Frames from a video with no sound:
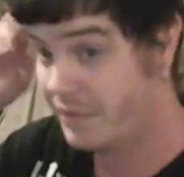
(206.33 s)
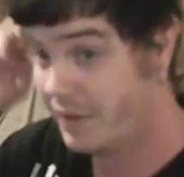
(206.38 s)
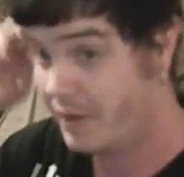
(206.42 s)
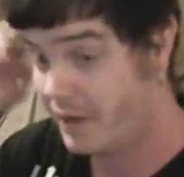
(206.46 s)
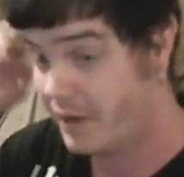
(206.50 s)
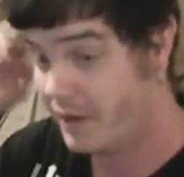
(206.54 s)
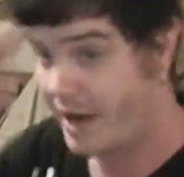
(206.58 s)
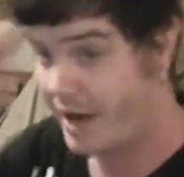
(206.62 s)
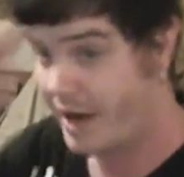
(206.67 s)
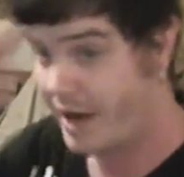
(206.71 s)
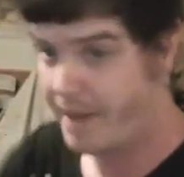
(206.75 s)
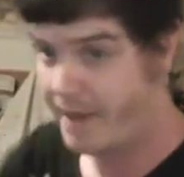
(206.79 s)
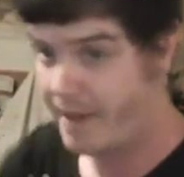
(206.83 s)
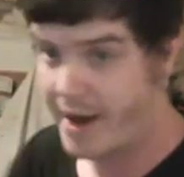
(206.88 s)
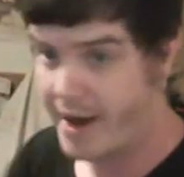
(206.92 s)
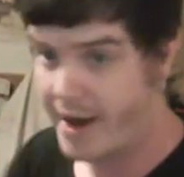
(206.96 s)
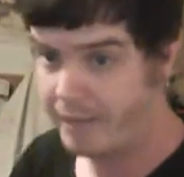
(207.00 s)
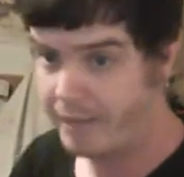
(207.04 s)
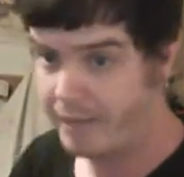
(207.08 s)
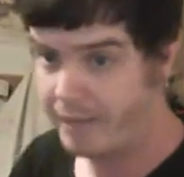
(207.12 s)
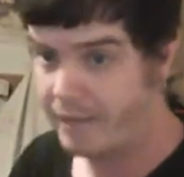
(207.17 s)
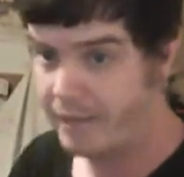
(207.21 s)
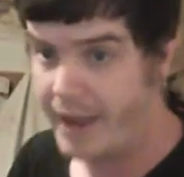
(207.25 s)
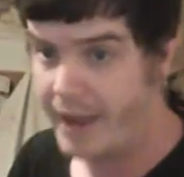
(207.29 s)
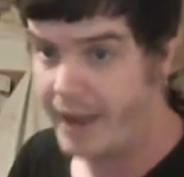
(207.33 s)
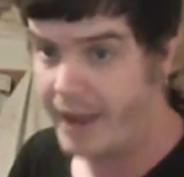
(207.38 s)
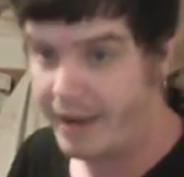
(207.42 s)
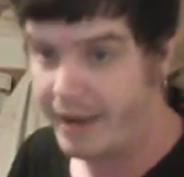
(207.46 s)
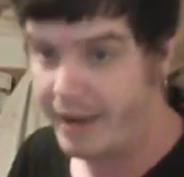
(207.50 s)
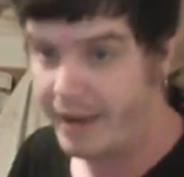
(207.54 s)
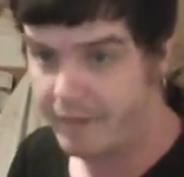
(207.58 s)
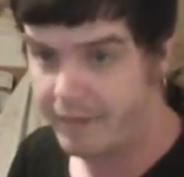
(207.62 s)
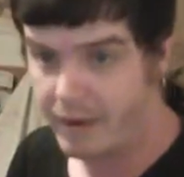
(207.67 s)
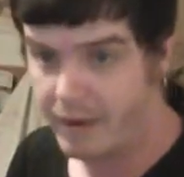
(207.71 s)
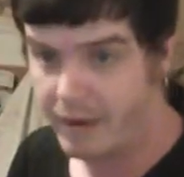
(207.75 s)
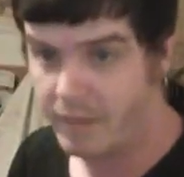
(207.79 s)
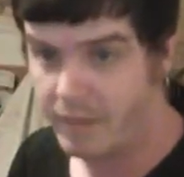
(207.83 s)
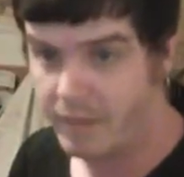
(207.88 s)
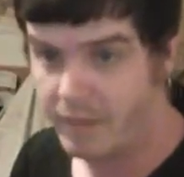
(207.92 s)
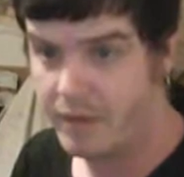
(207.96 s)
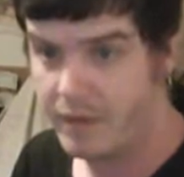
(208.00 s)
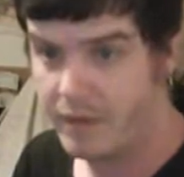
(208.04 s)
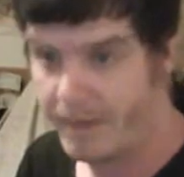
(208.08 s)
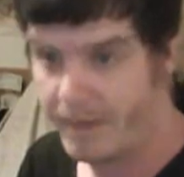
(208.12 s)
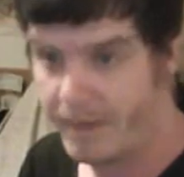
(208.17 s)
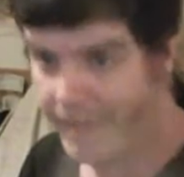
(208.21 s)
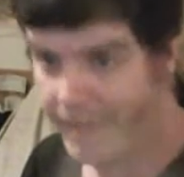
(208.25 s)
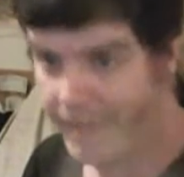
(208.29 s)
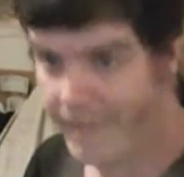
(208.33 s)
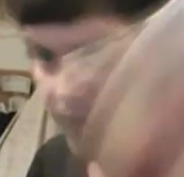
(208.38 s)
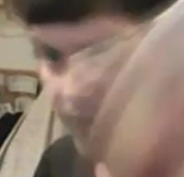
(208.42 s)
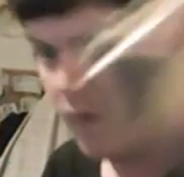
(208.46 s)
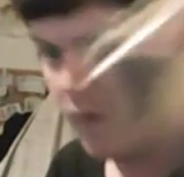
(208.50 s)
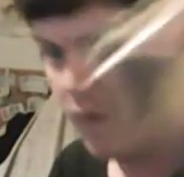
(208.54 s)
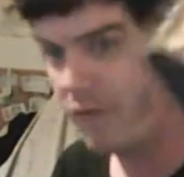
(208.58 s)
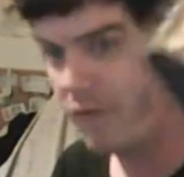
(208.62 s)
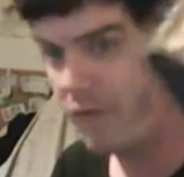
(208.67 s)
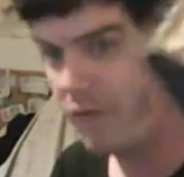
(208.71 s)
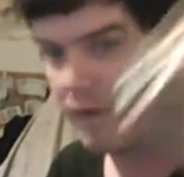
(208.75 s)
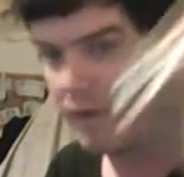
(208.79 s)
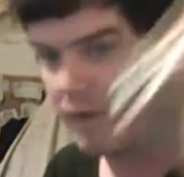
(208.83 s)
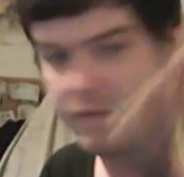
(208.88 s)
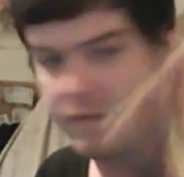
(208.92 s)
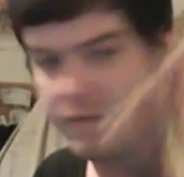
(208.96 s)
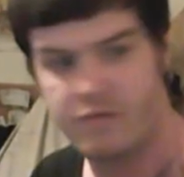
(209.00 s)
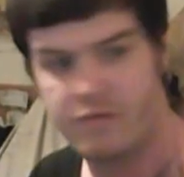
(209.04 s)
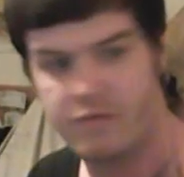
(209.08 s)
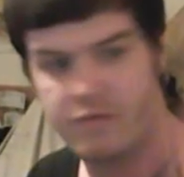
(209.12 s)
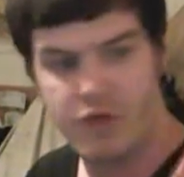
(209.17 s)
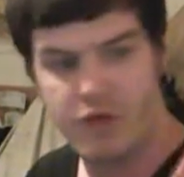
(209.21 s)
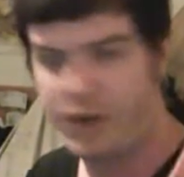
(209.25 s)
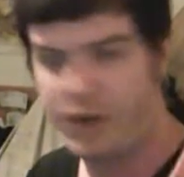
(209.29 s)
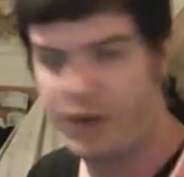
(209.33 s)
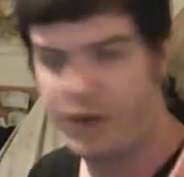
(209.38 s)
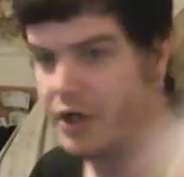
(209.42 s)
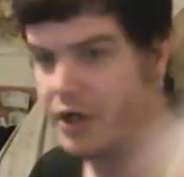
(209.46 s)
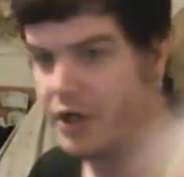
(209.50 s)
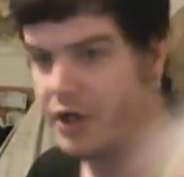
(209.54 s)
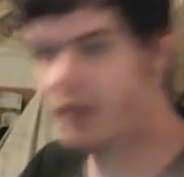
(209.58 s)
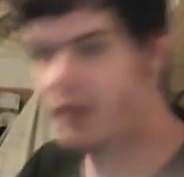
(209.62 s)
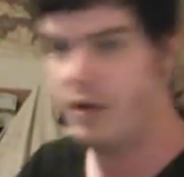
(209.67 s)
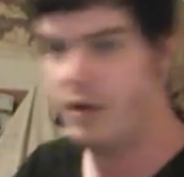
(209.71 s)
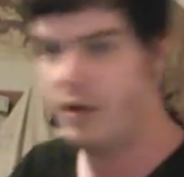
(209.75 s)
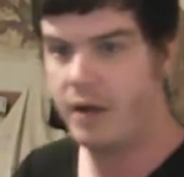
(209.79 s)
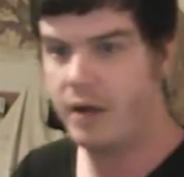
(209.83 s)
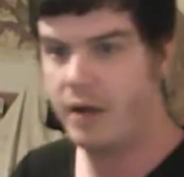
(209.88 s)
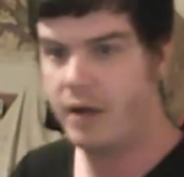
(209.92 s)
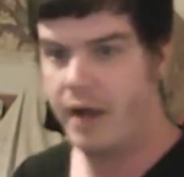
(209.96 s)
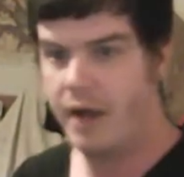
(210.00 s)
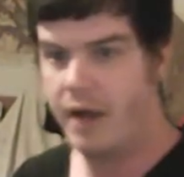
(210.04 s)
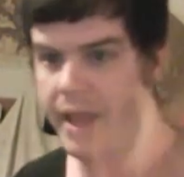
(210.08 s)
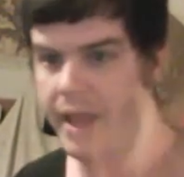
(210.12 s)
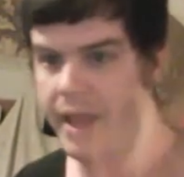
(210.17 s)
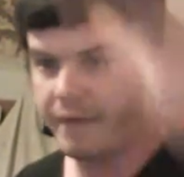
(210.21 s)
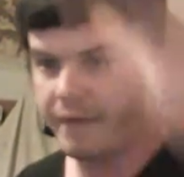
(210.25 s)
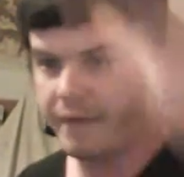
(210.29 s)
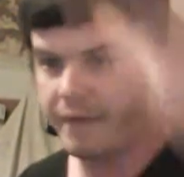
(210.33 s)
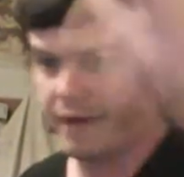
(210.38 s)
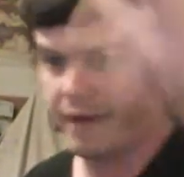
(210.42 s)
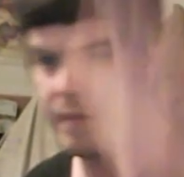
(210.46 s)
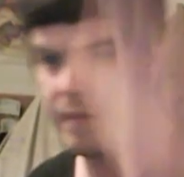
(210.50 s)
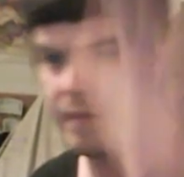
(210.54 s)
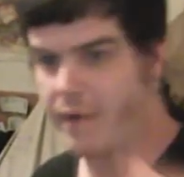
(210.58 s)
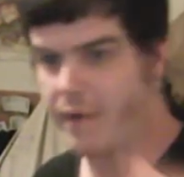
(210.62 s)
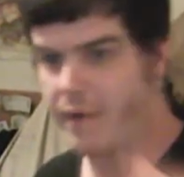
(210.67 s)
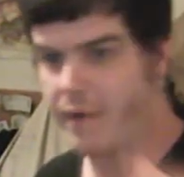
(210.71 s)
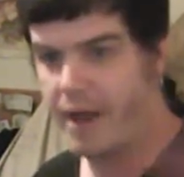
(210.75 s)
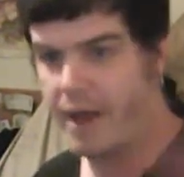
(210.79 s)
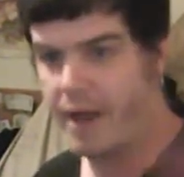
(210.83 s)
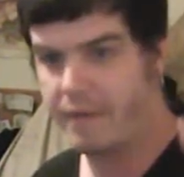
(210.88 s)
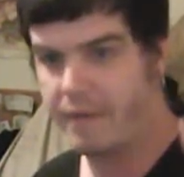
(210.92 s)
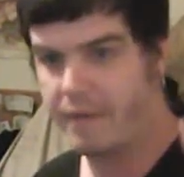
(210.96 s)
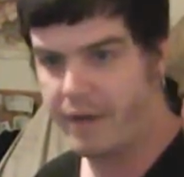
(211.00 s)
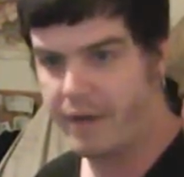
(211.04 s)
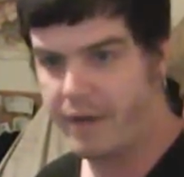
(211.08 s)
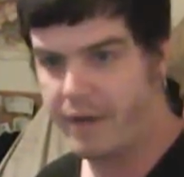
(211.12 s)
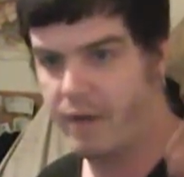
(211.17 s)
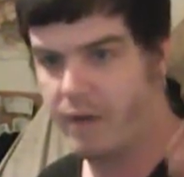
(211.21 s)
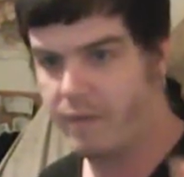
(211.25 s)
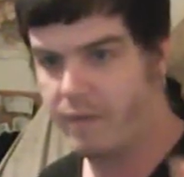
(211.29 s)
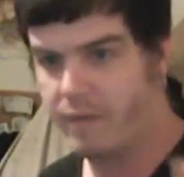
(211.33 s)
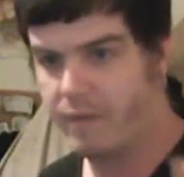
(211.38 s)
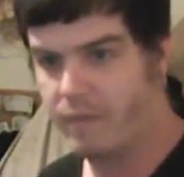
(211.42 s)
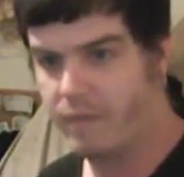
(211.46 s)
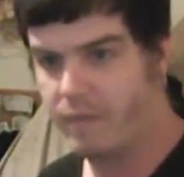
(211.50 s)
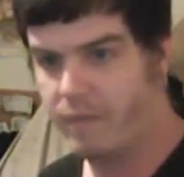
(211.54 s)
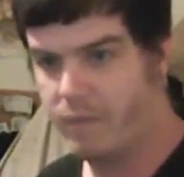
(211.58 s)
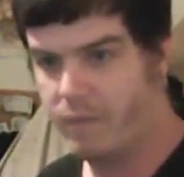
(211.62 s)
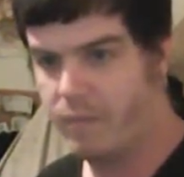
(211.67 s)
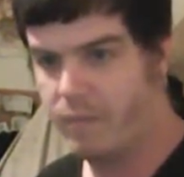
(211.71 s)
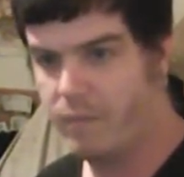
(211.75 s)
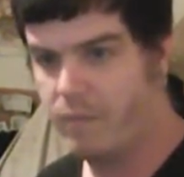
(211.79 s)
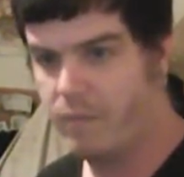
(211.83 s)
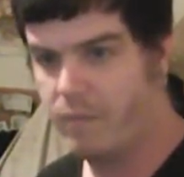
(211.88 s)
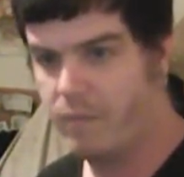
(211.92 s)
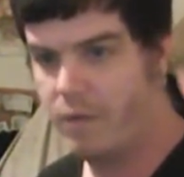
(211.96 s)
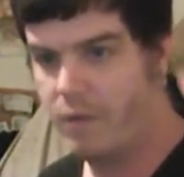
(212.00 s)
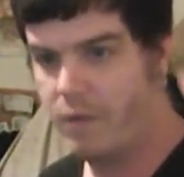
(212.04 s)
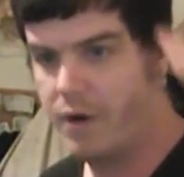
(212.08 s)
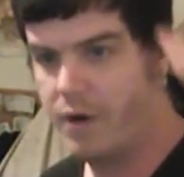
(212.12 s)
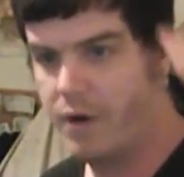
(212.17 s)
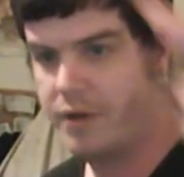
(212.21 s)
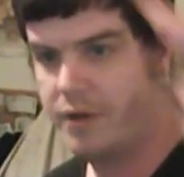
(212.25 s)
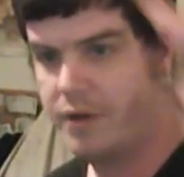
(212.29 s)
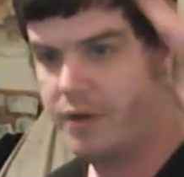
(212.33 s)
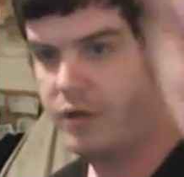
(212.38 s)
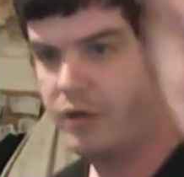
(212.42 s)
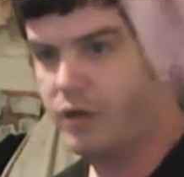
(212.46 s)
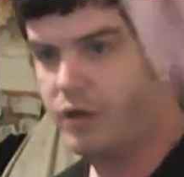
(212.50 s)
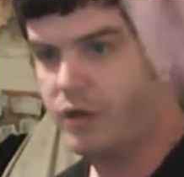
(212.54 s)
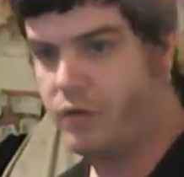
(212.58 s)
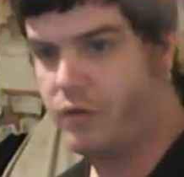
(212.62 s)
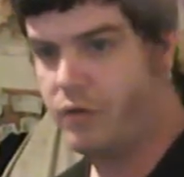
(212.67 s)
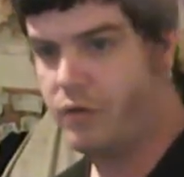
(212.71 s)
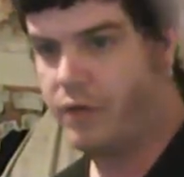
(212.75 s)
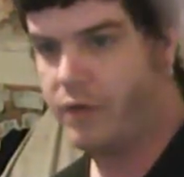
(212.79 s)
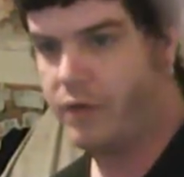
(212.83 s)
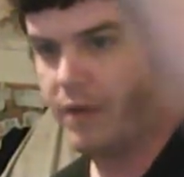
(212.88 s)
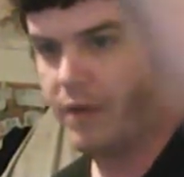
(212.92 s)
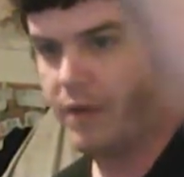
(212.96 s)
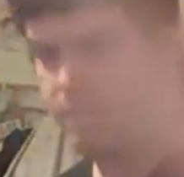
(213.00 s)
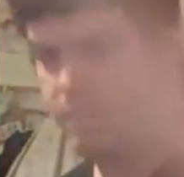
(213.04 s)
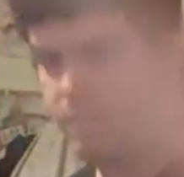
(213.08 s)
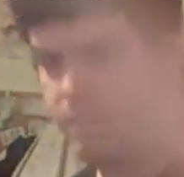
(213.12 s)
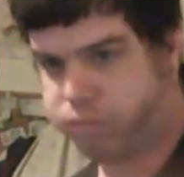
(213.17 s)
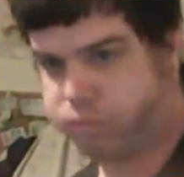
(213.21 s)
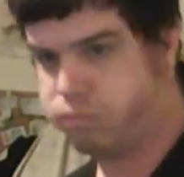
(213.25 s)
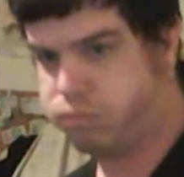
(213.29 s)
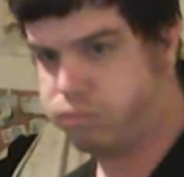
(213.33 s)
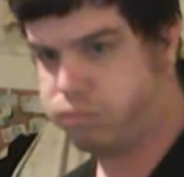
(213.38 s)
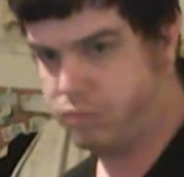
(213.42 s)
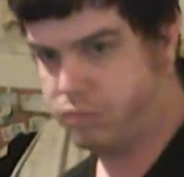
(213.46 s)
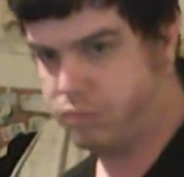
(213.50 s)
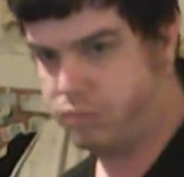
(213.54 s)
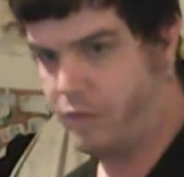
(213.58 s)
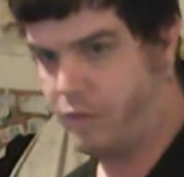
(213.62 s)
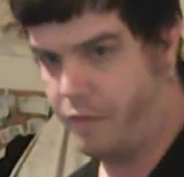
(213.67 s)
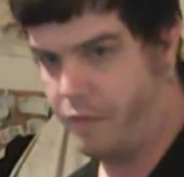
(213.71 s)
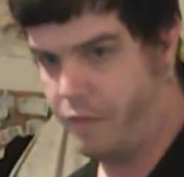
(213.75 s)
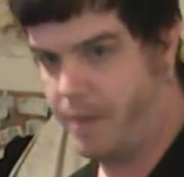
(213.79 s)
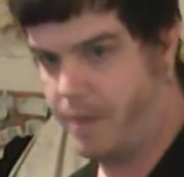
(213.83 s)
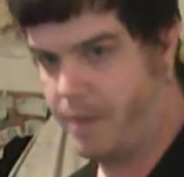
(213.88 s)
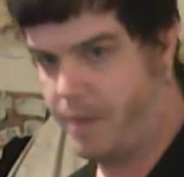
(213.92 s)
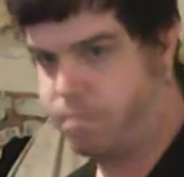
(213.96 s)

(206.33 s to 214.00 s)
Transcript: kind of made up for that. So, the overall trilogy has its ups and downs. It goes 1, 2, then 3.